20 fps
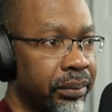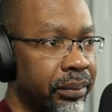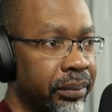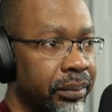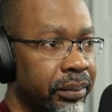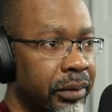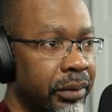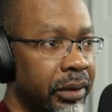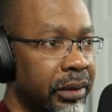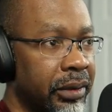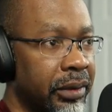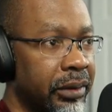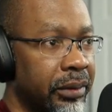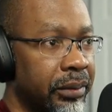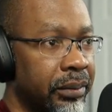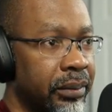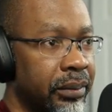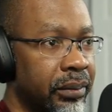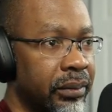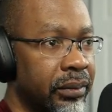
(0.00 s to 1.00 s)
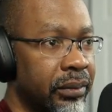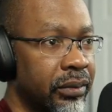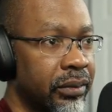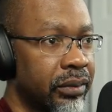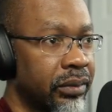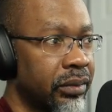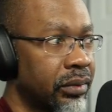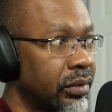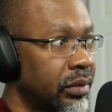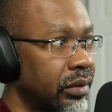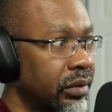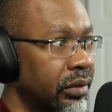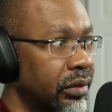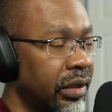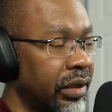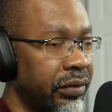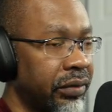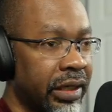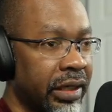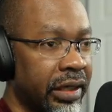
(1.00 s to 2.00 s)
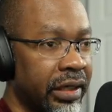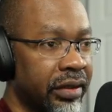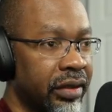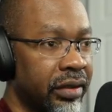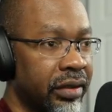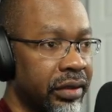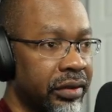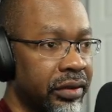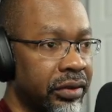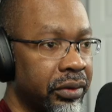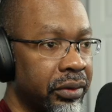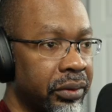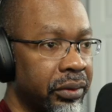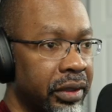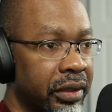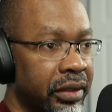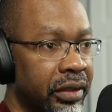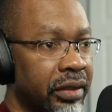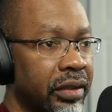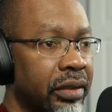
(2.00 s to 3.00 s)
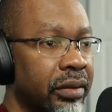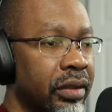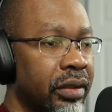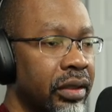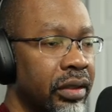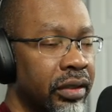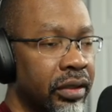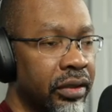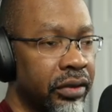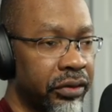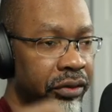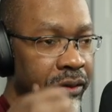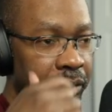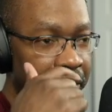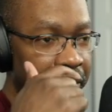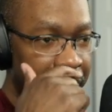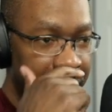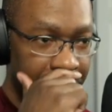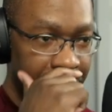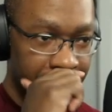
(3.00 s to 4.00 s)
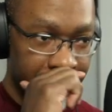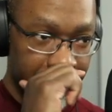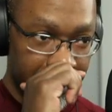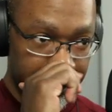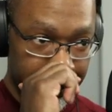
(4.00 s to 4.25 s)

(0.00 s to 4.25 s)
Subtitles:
Yeah, I've got to connect it correctly. So here's the thing.